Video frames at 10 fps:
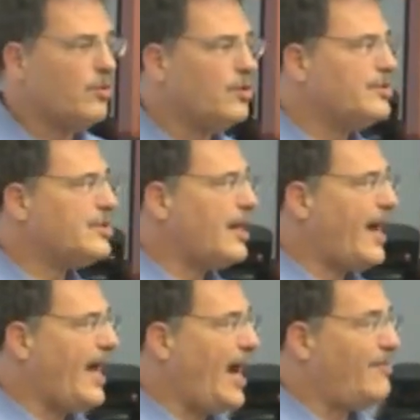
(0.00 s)
rules that
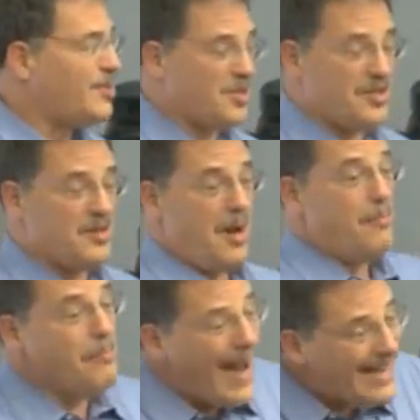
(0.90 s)
I have, which is
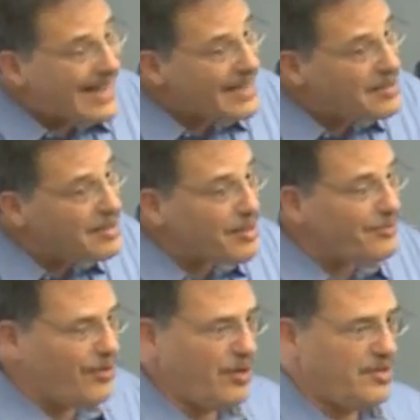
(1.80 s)
mainly to
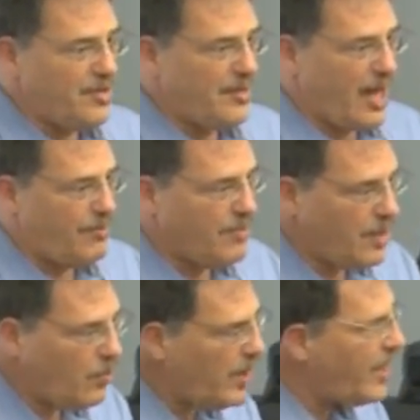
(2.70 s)
defer to them
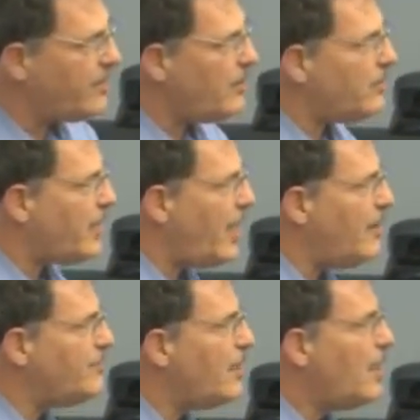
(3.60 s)
when I don't
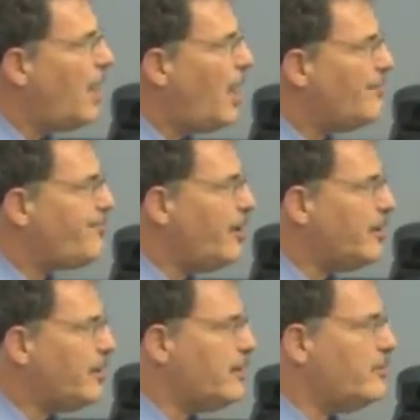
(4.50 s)
have a
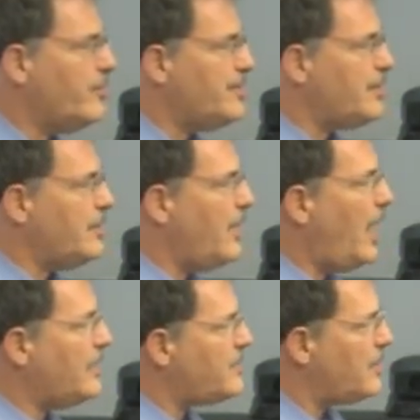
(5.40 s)
fairly good reason
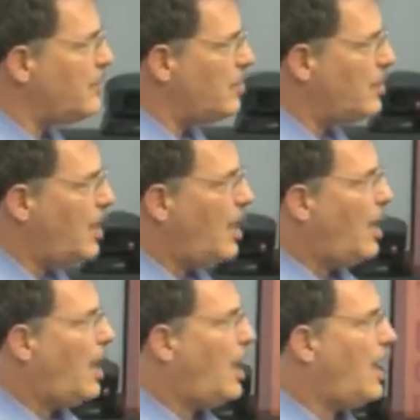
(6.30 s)
not to.
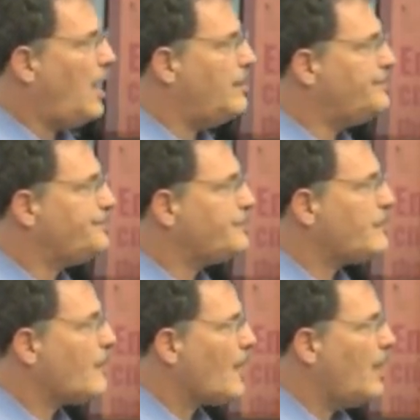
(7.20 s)
Um,
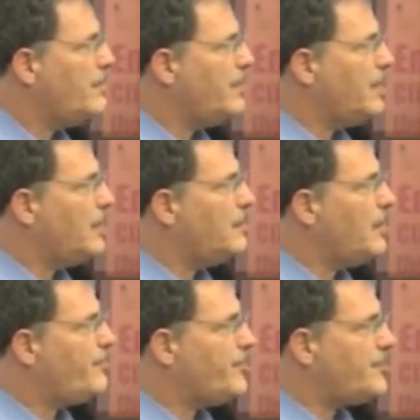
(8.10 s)
the
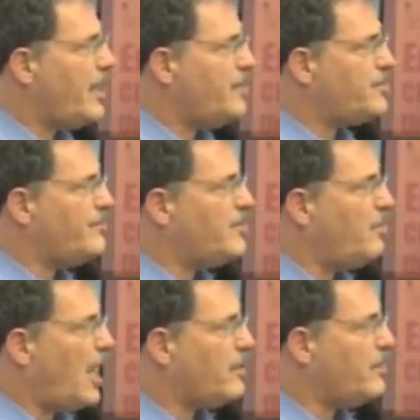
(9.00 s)
percentage of
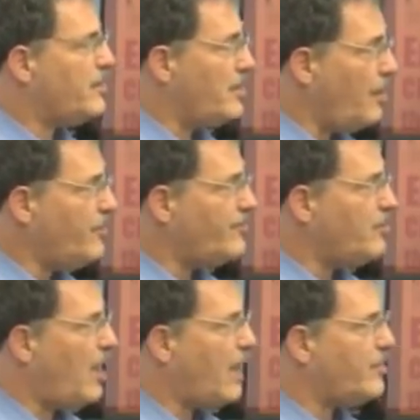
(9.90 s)
democracy, the number of
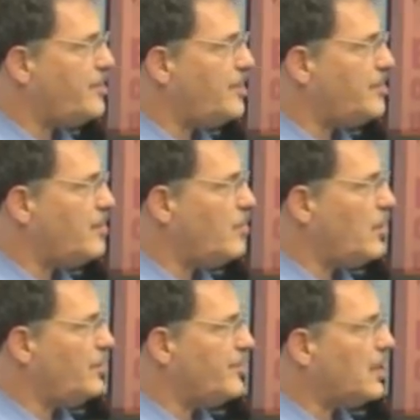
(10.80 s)
democracies in the
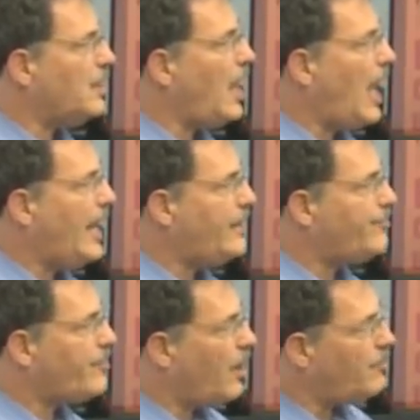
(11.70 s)
world declined
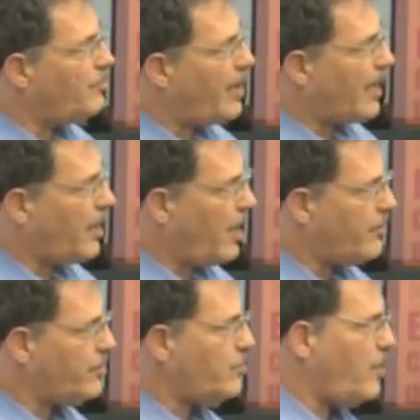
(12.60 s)
from about
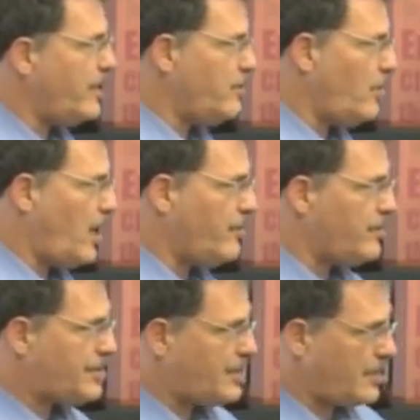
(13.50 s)
120 to
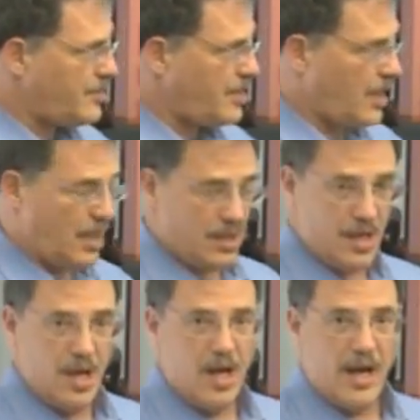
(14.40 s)
116
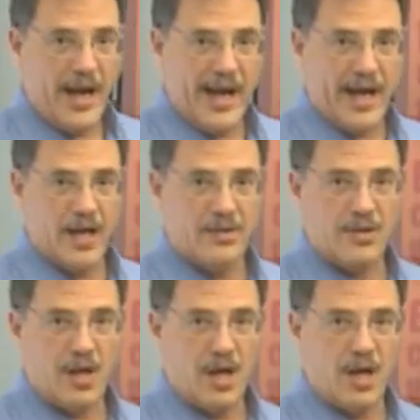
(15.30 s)

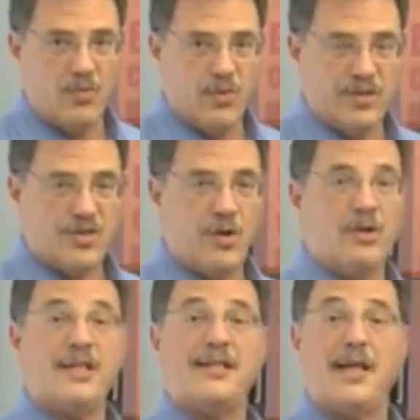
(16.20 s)
and uh,
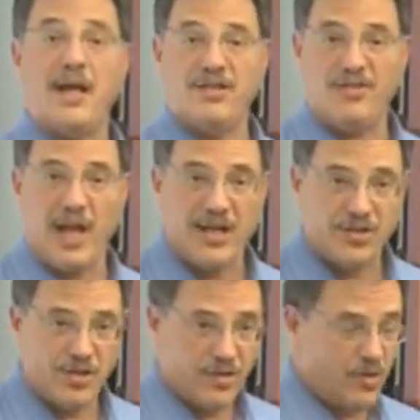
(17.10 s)
returned at the end of
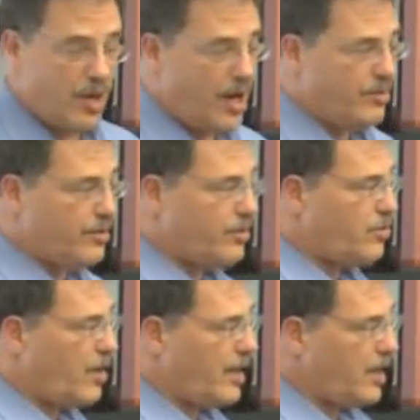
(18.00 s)
last year to
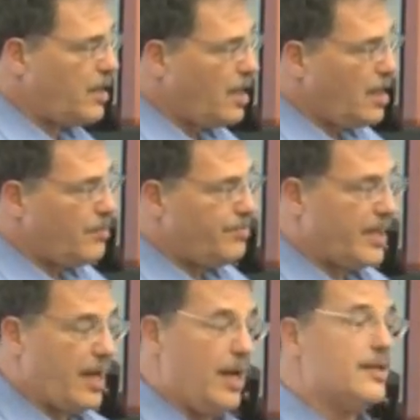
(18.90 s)
120
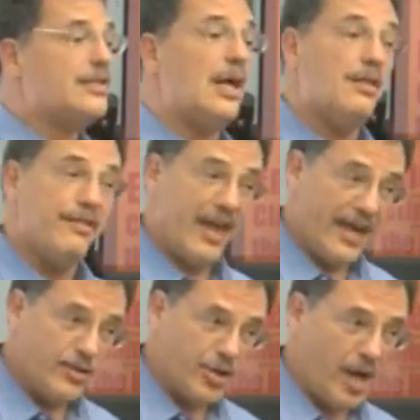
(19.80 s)
because
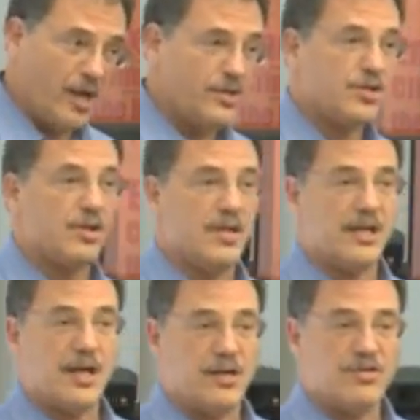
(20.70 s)
they judge
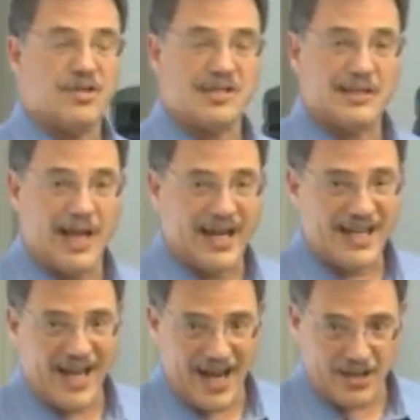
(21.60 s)
that countries
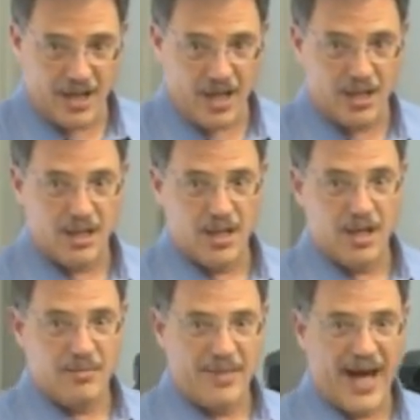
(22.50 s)
like Kenya
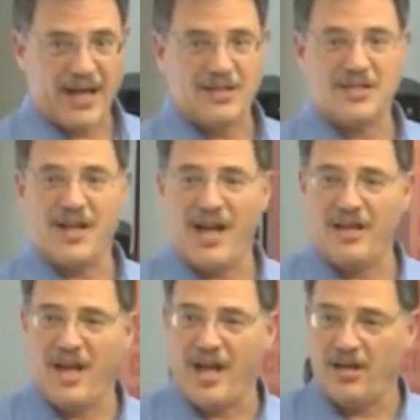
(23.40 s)

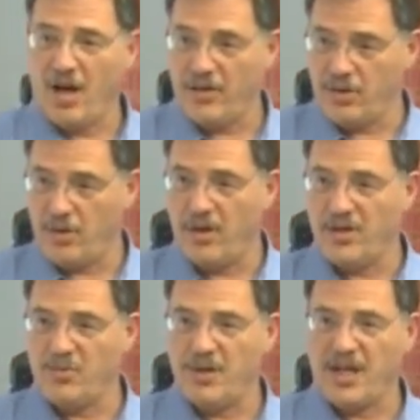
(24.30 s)
Pakistan and
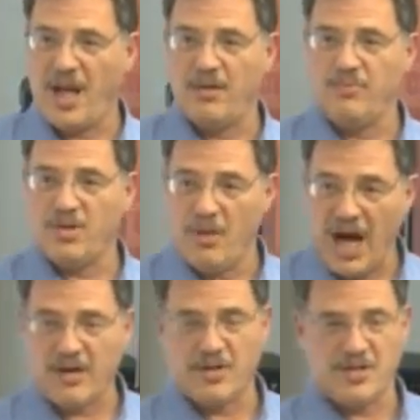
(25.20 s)
Honduras became
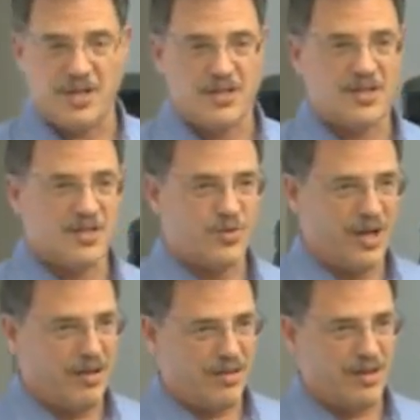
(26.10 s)
democracies in
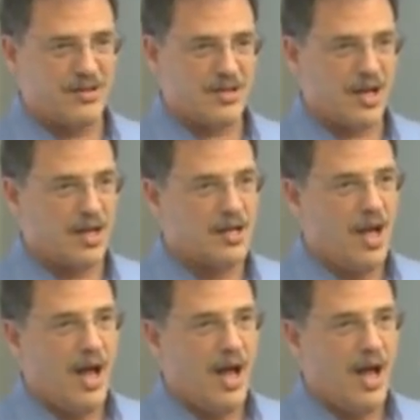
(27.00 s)
2013.